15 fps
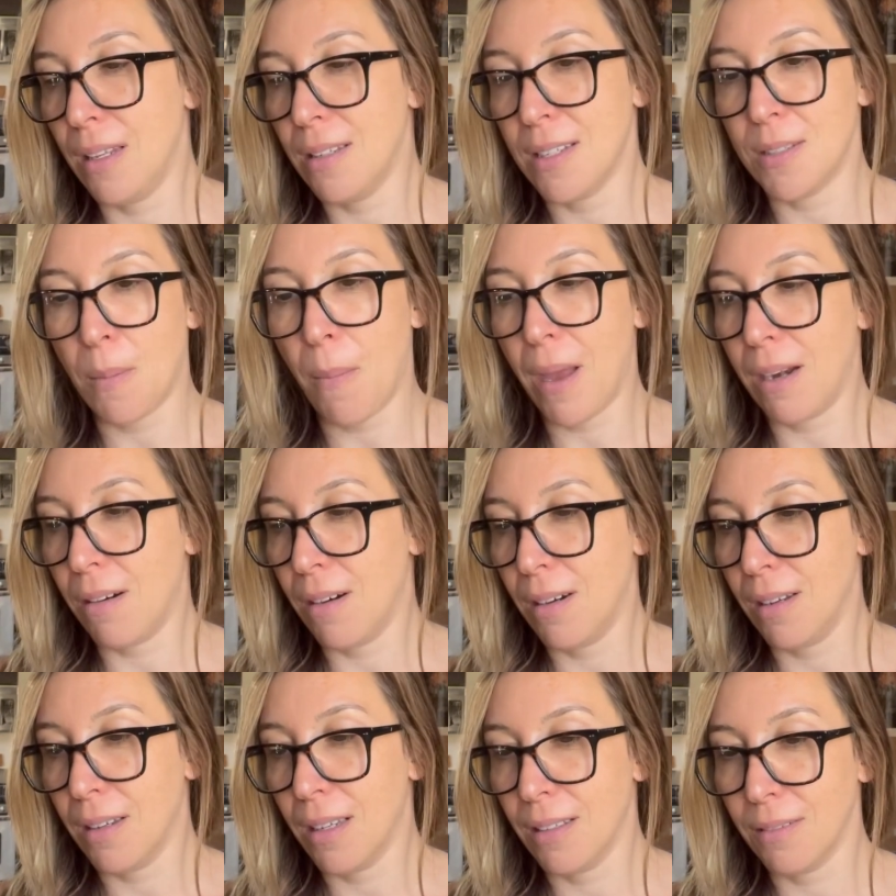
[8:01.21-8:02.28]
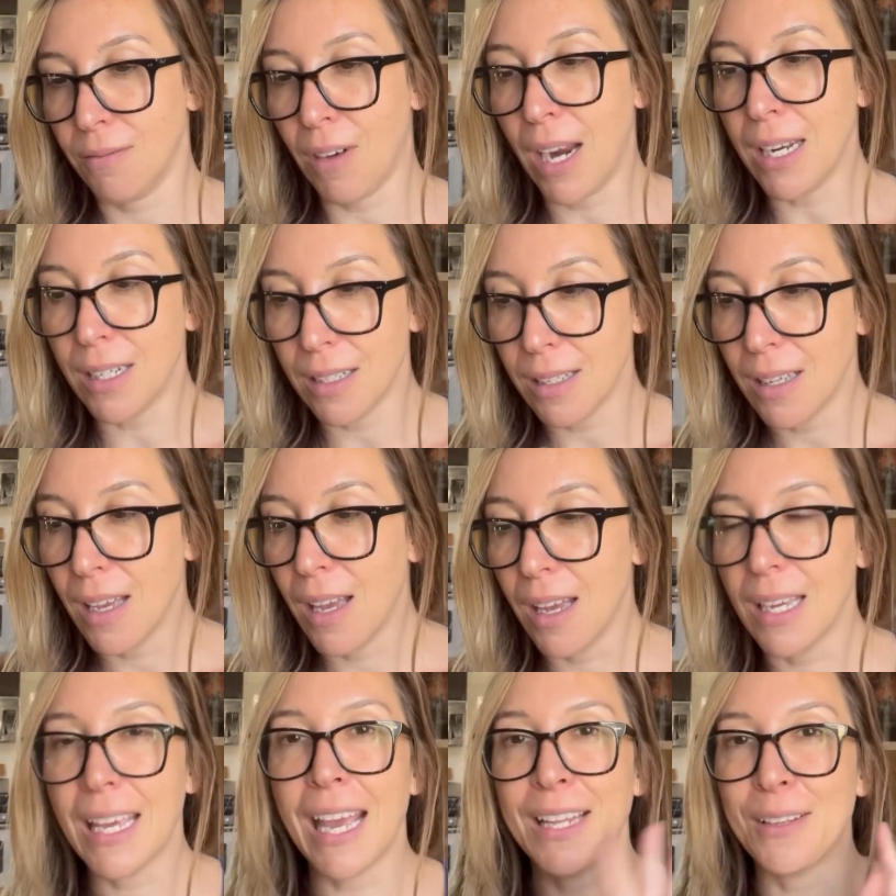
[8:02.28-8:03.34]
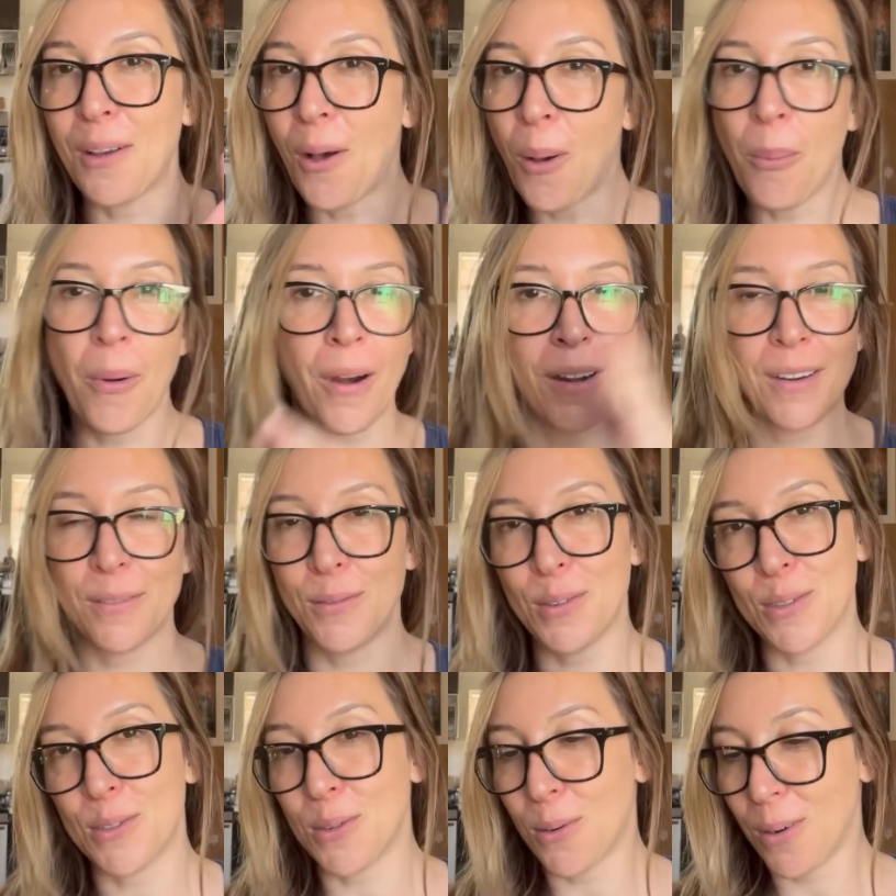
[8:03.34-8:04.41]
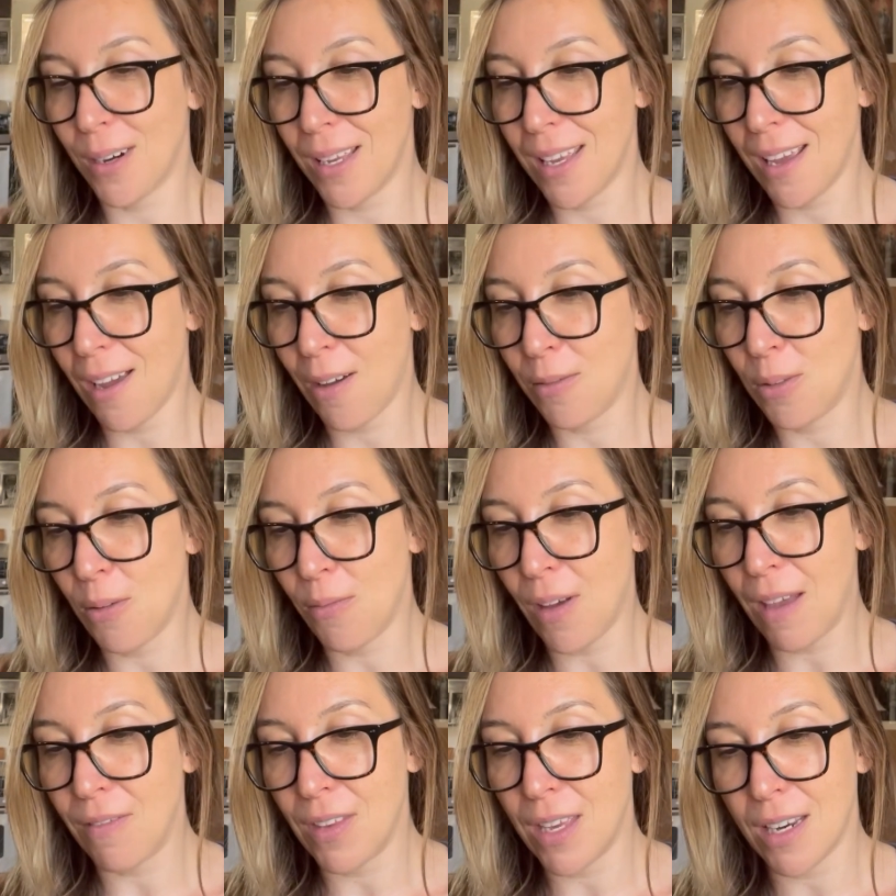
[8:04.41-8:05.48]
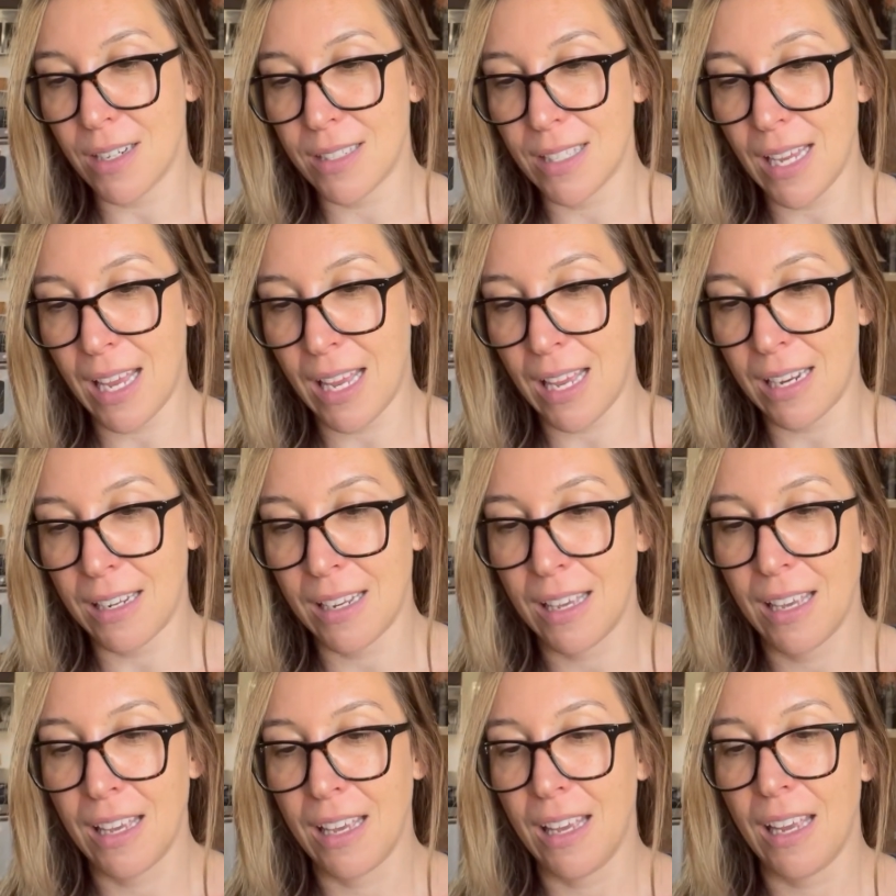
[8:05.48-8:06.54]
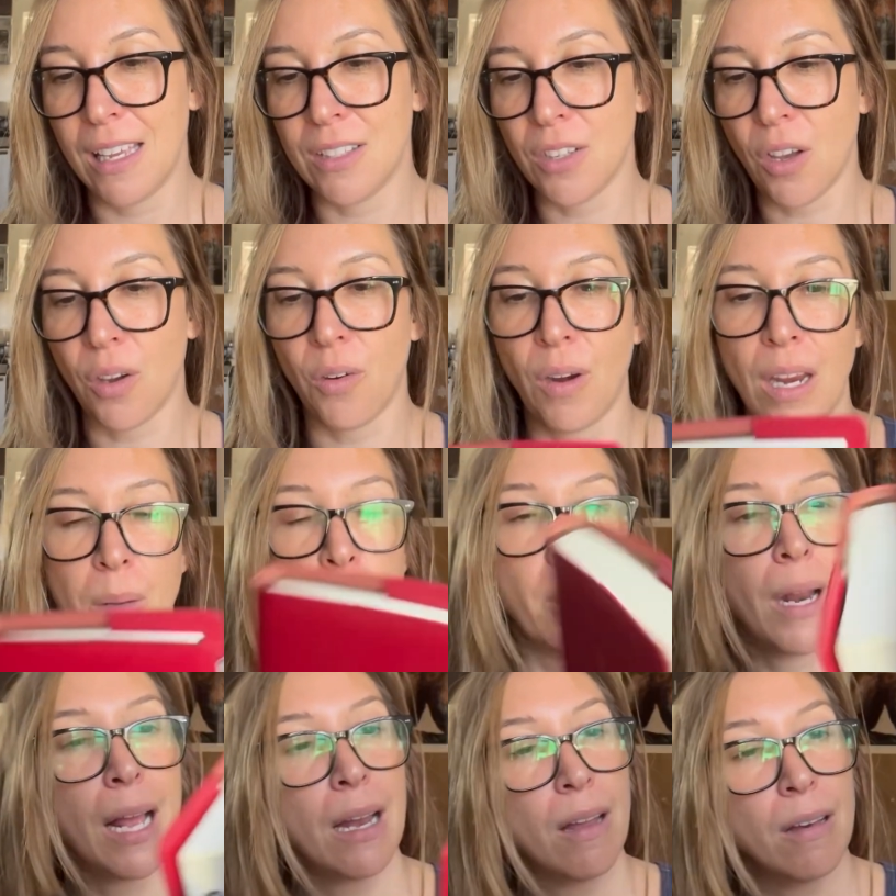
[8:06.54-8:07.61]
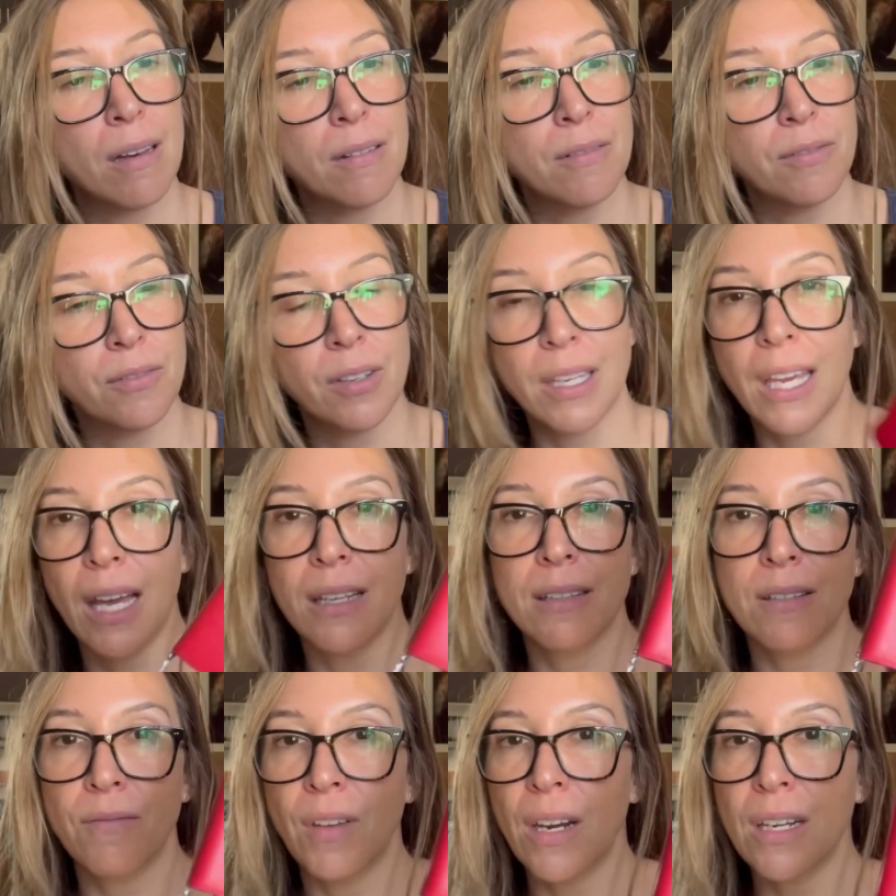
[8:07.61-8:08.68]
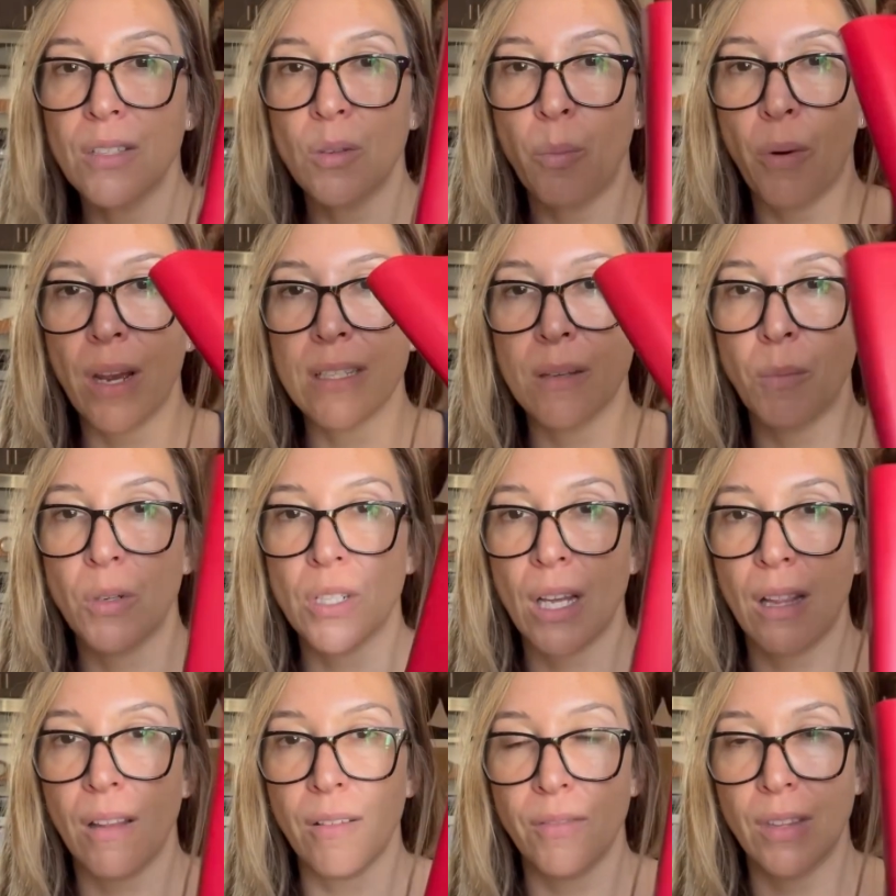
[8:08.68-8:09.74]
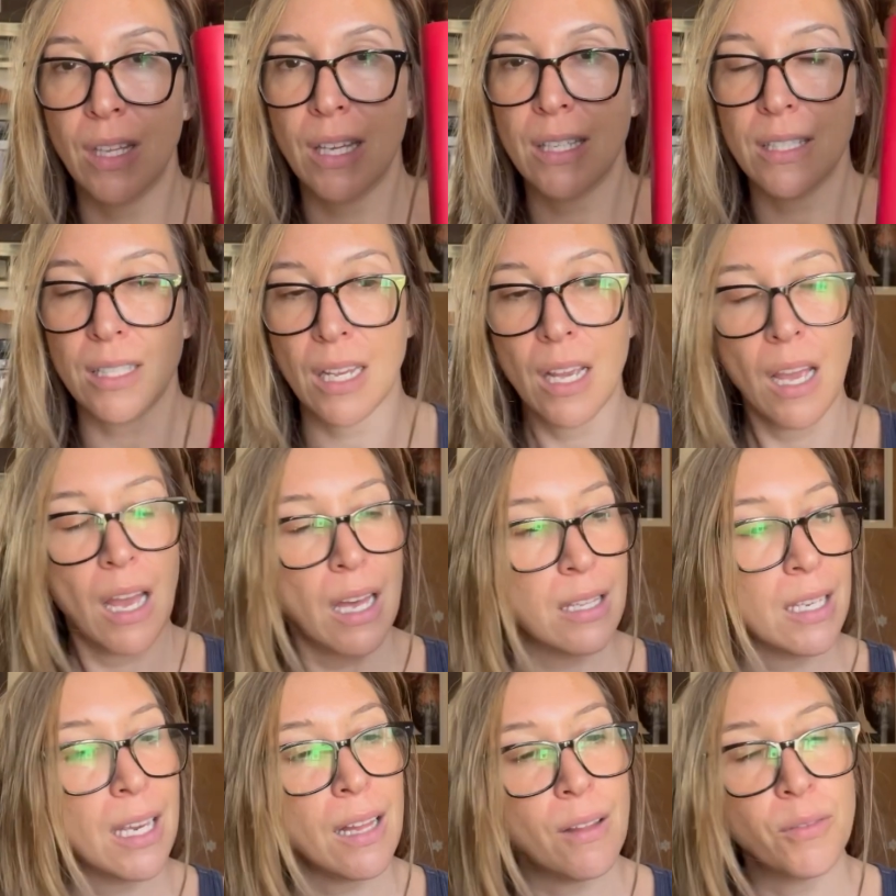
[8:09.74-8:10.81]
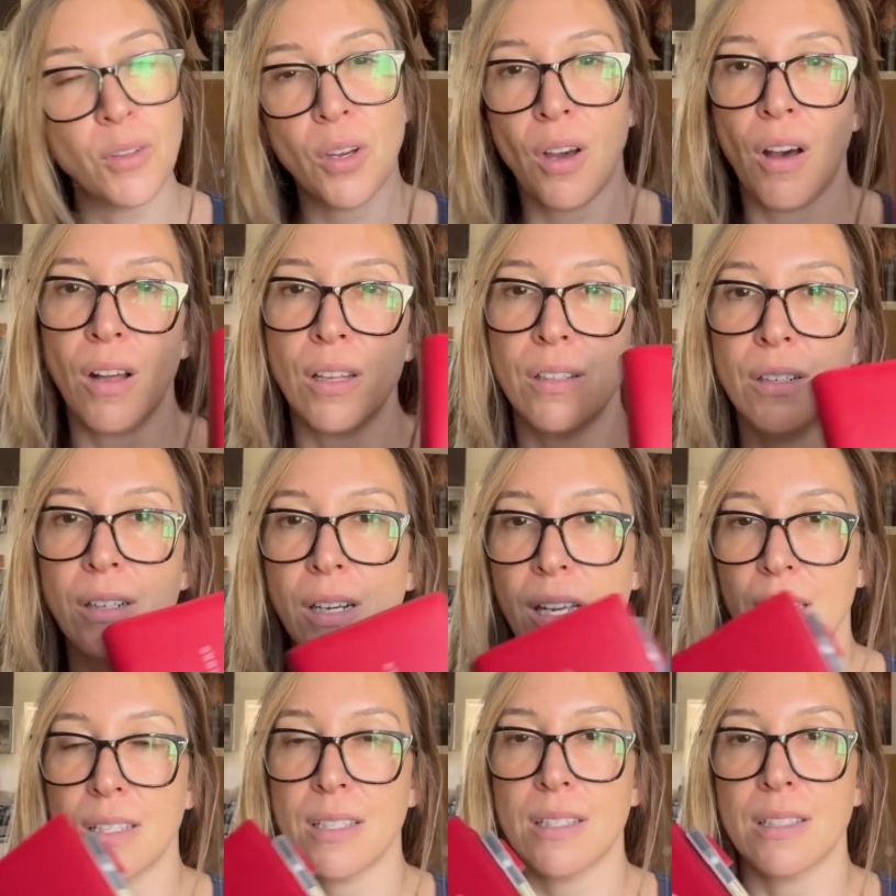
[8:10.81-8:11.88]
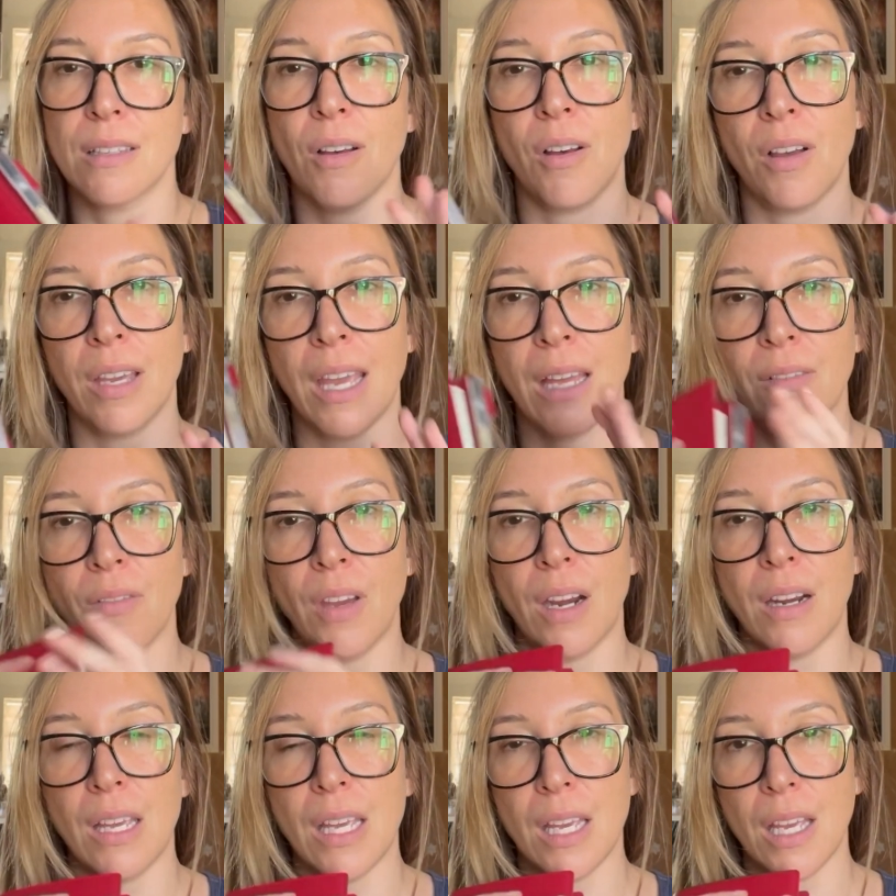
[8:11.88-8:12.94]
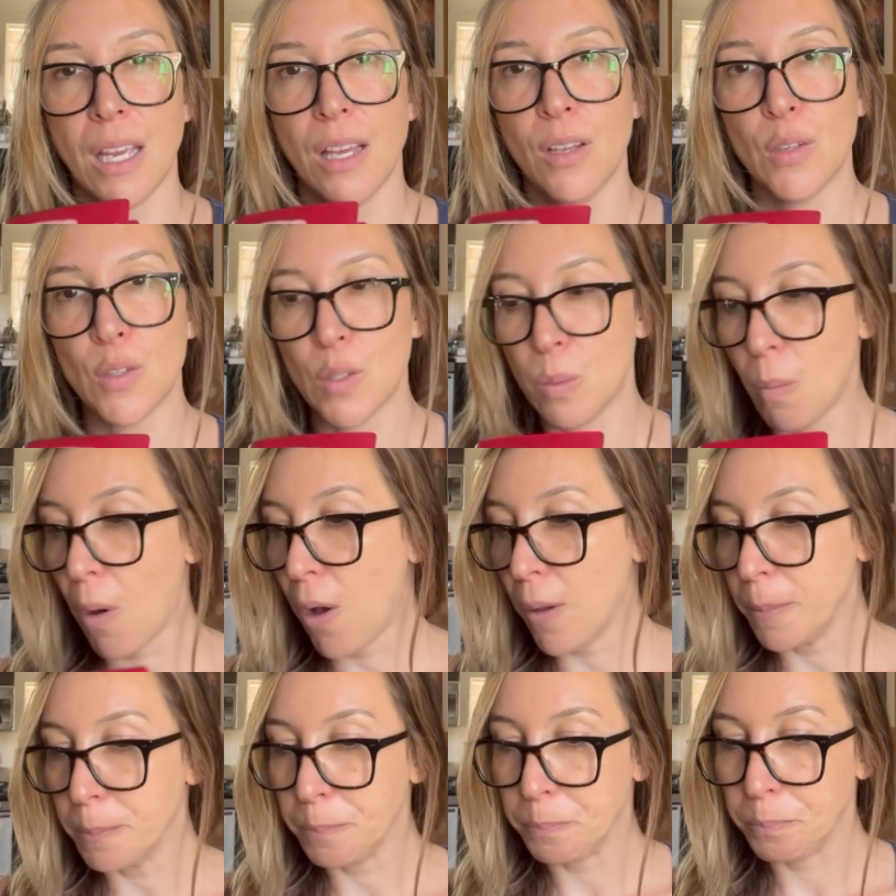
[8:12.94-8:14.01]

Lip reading: It doesn't matter, right? Again, all part of the story of the 5 years, and it's all great. But I love, again, very surprised how much I love this. I think I love the color. It's, again, very small.